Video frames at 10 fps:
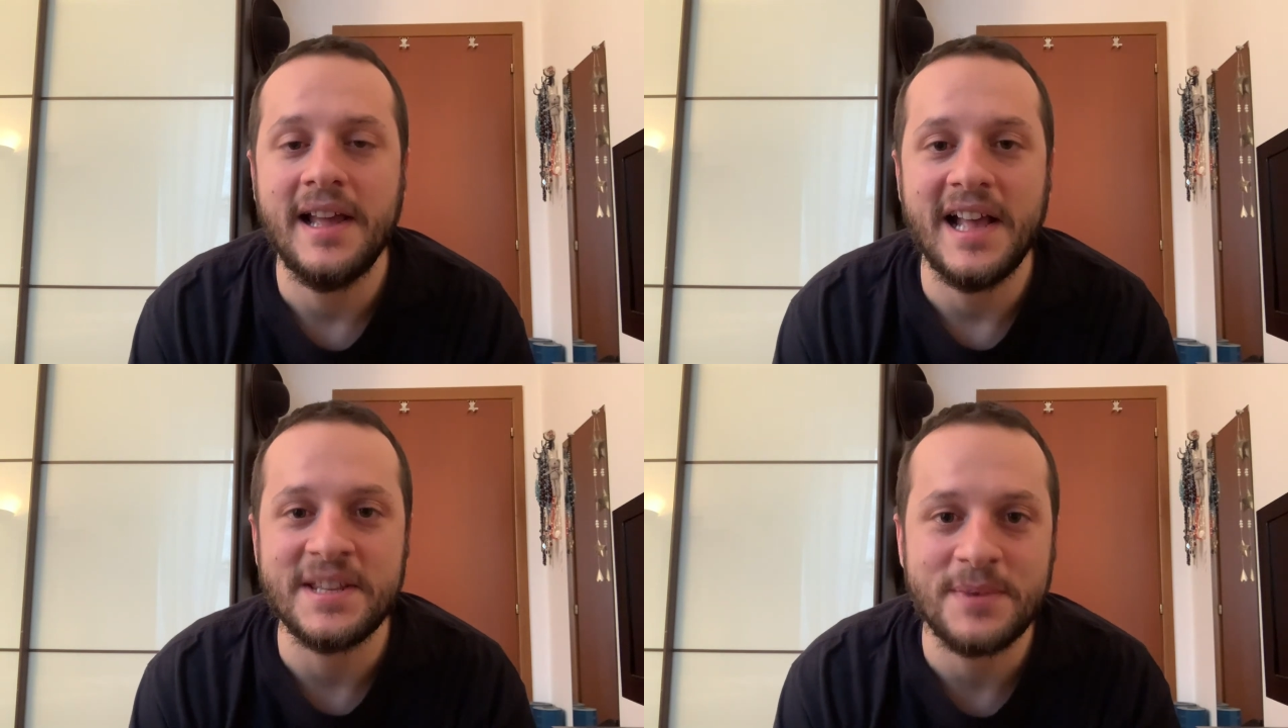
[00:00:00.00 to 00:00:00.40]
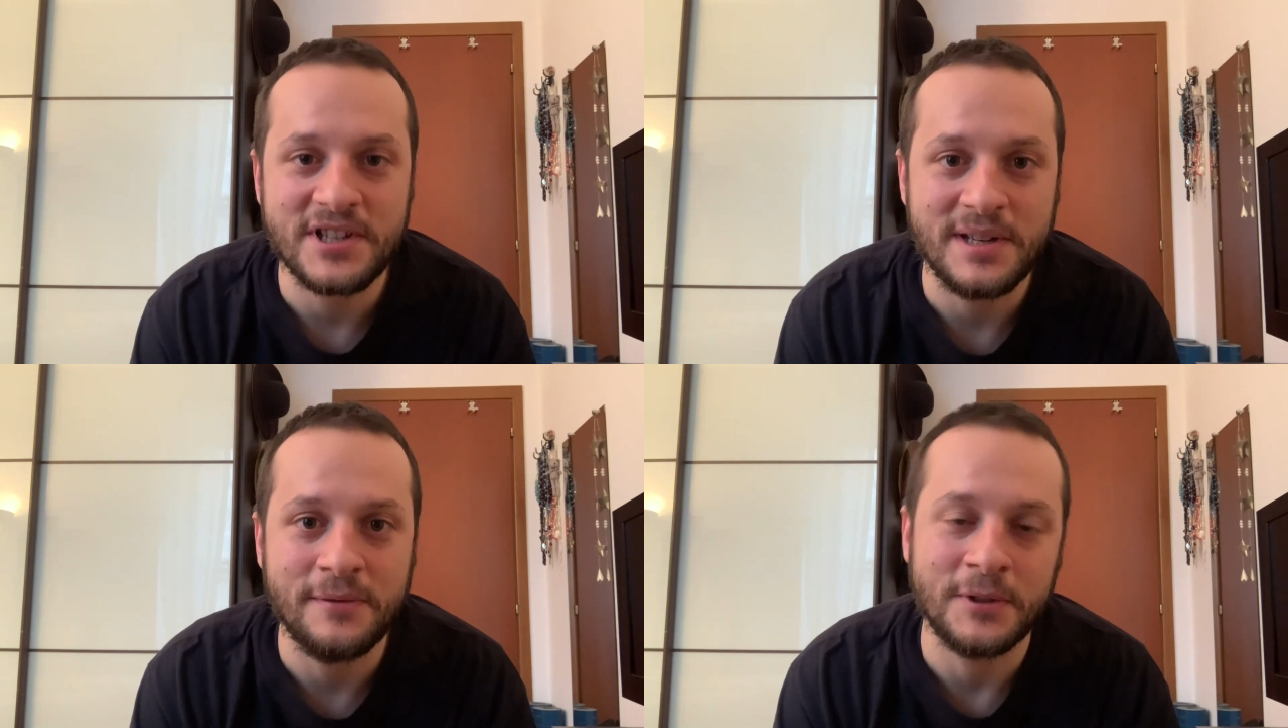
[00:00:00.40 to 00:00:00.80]

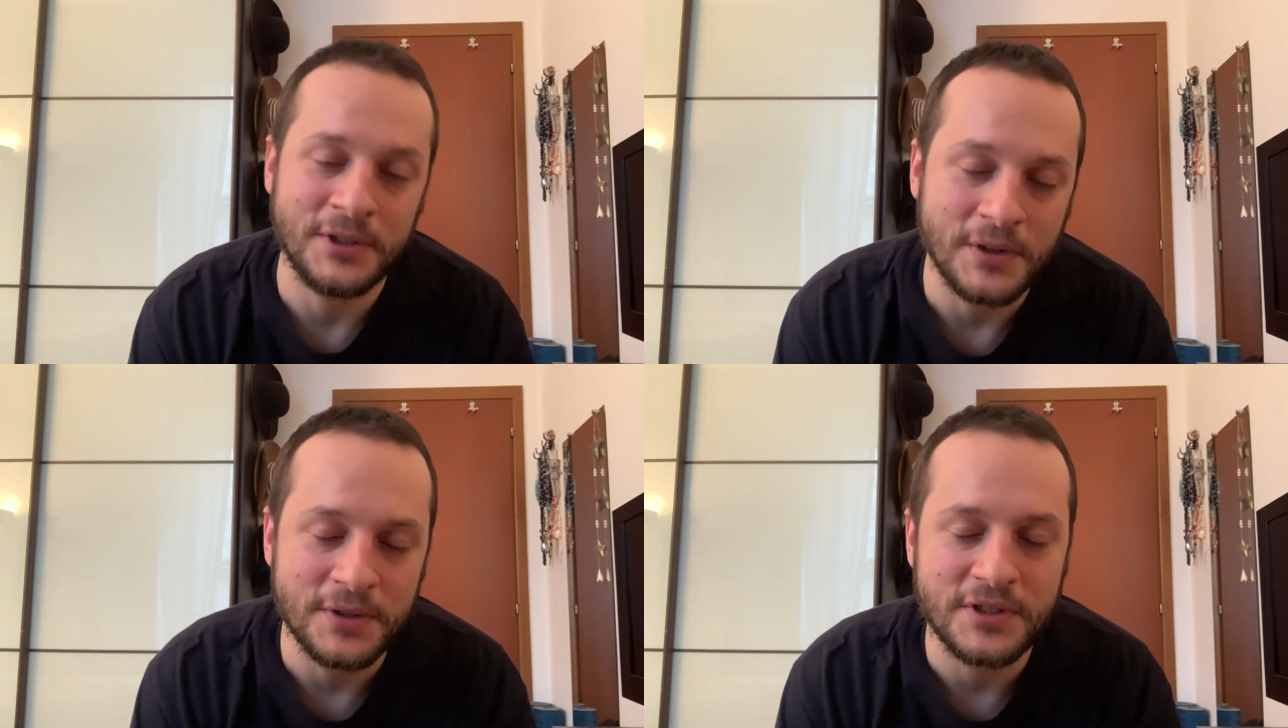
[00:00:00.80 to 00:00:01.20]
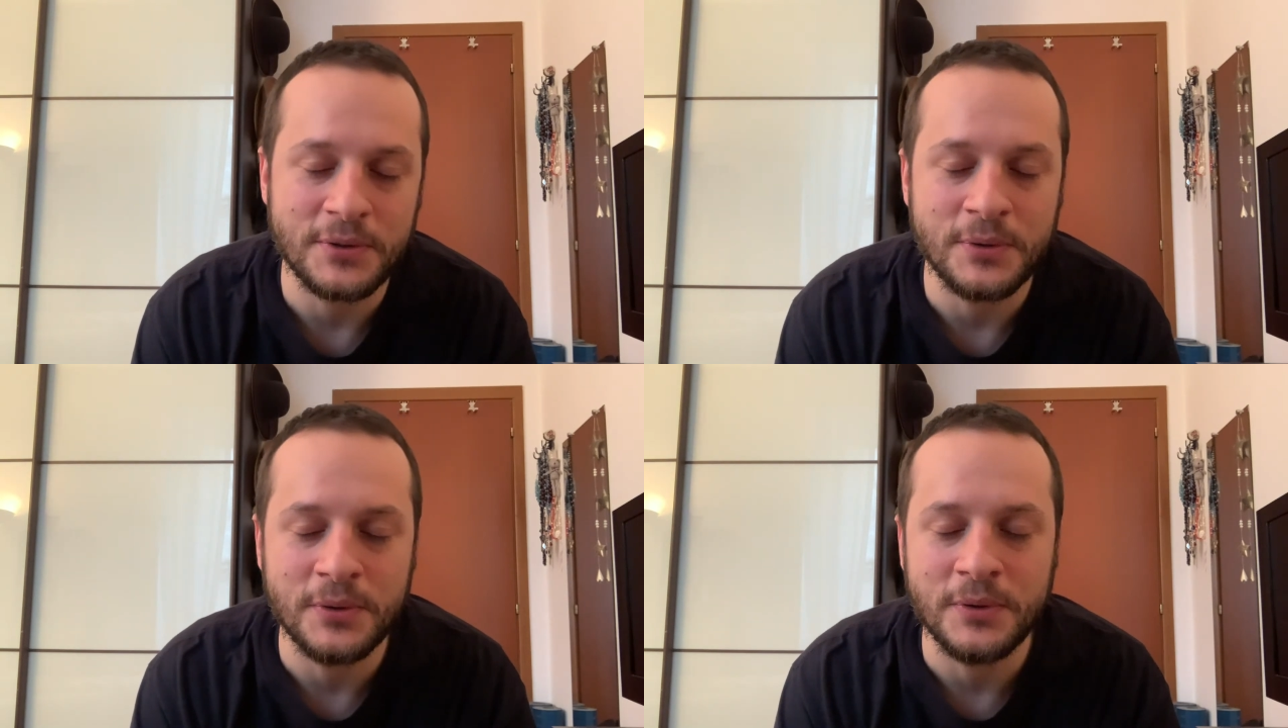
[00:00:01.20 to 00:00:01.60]
especially for those
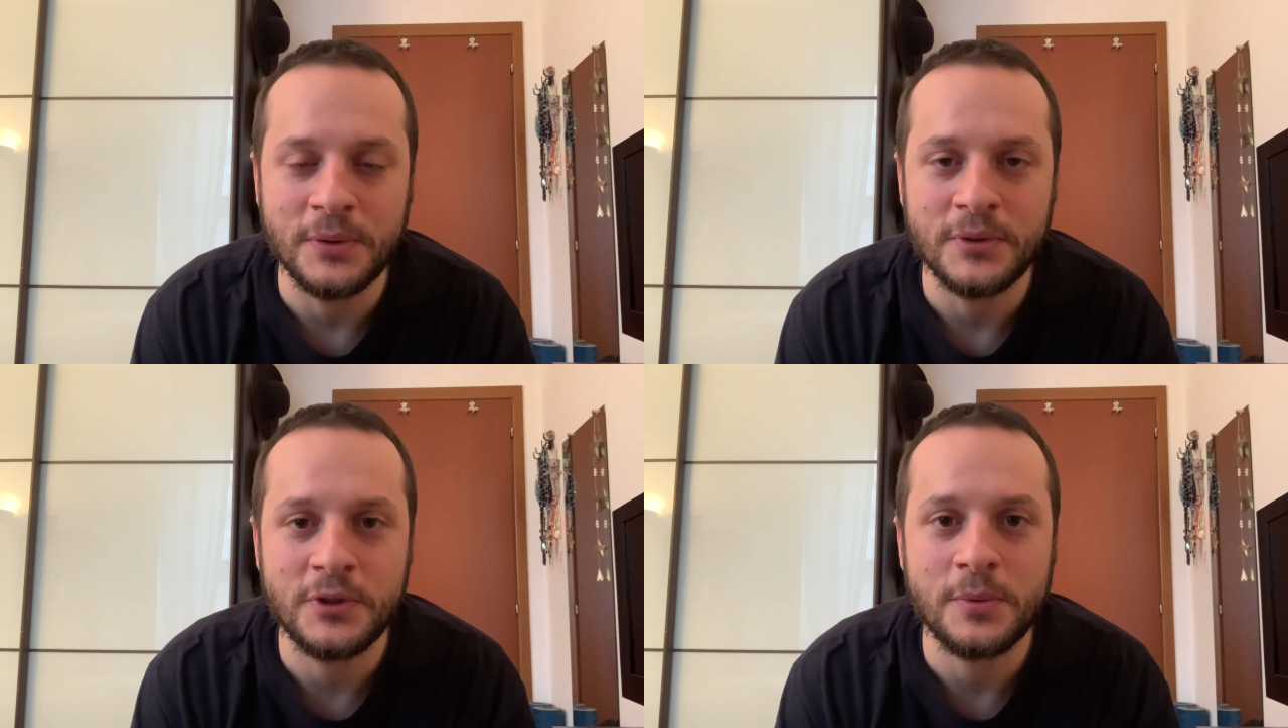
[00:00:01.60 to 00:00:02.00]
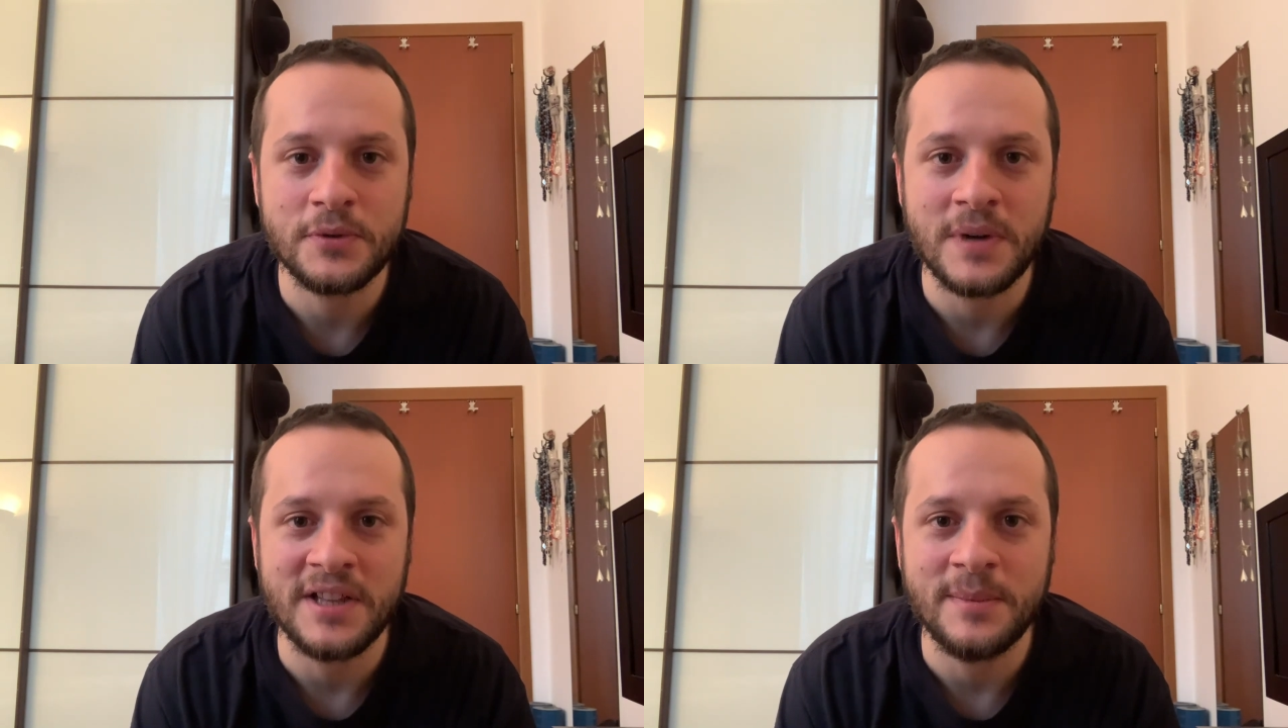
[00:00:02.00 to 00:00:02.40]
who
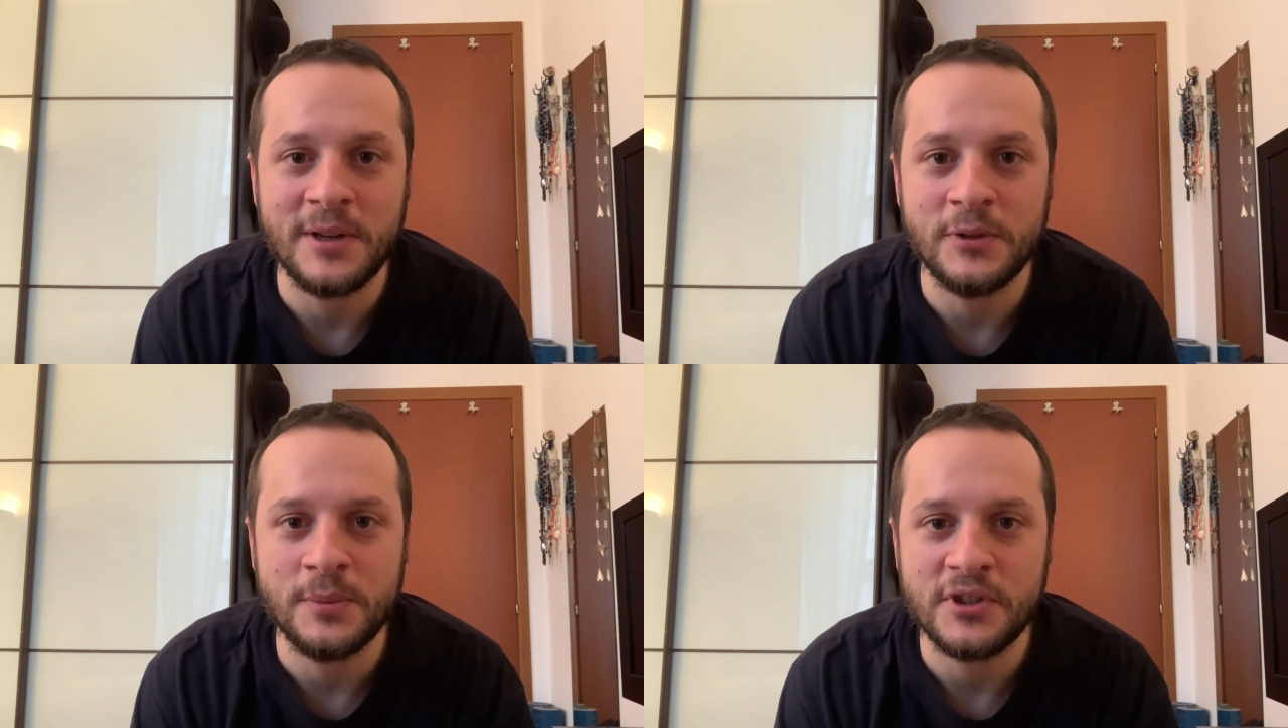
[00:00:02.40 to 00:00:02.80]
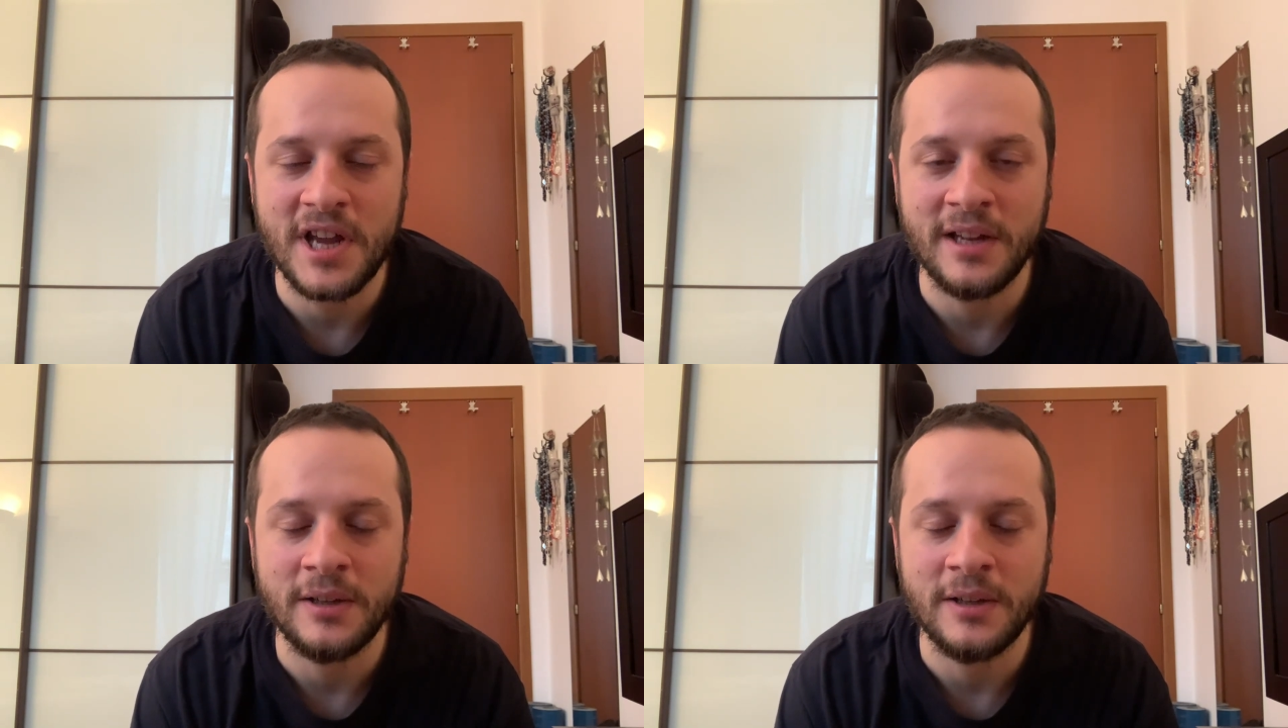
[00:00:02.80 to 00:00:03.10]
subscribe to my YouTube channel.